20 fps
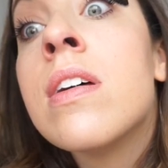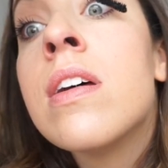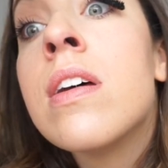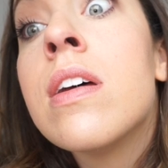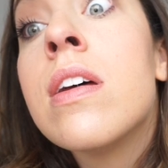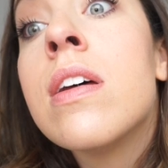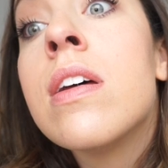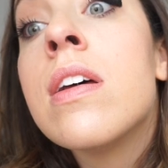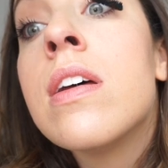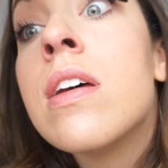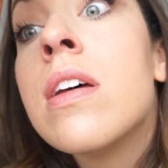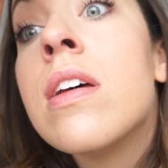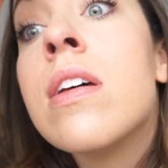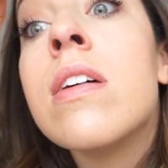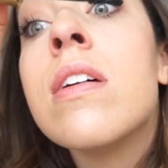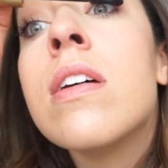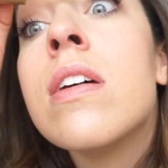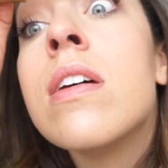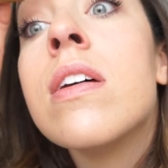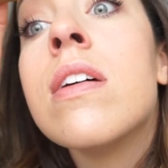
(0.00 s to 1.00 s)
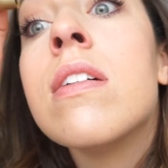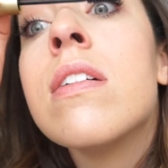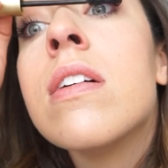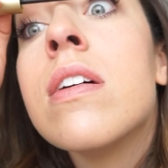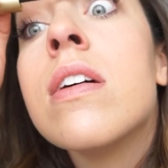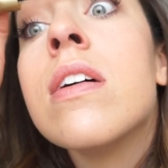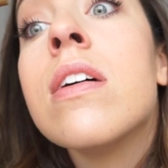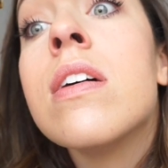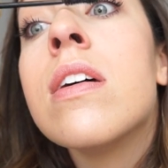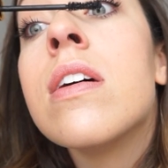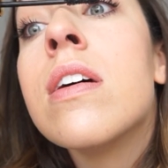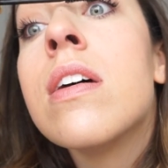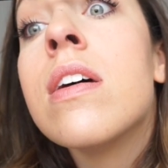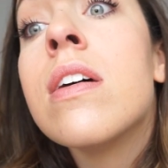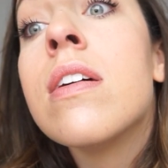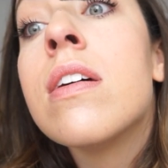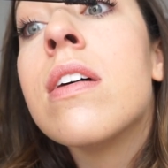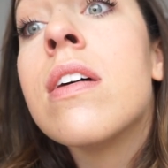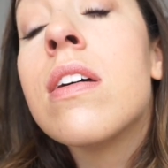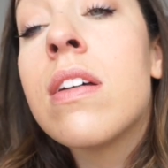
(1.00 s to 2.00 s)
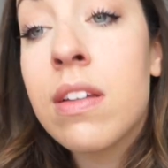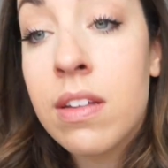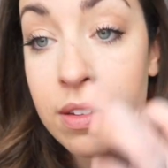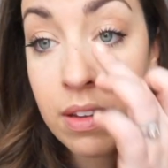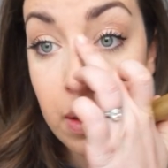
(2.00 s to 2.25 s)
Nobody speaks.